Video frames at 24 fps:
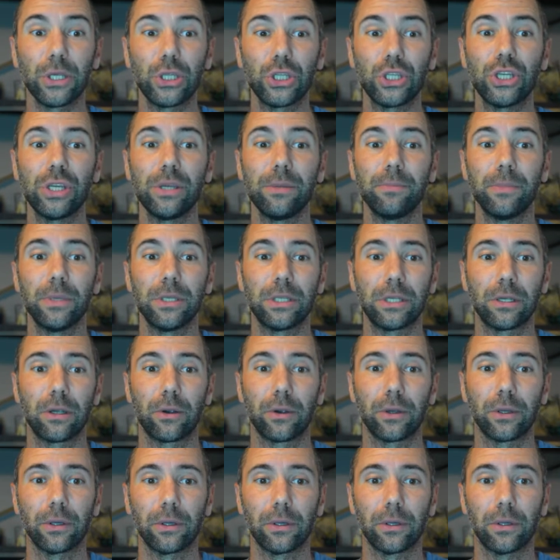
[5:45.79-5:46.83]
cheap
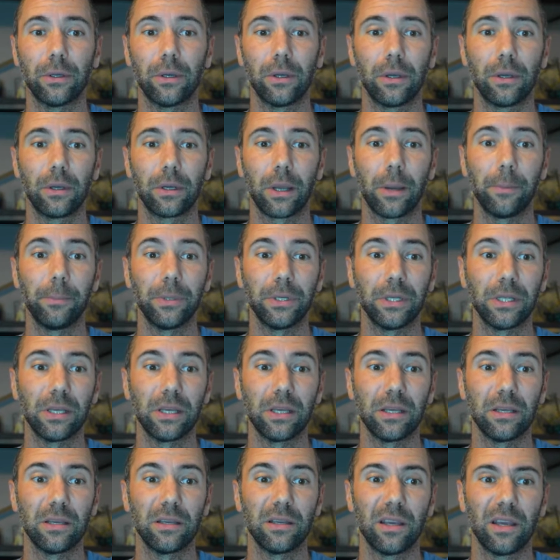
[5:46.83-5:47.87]
material
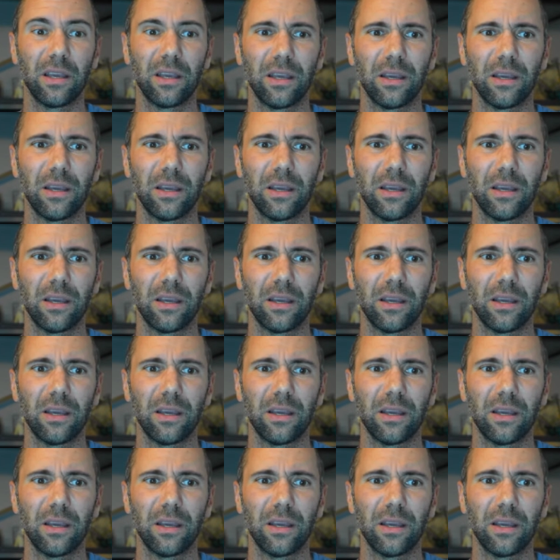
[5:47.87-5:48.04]
company.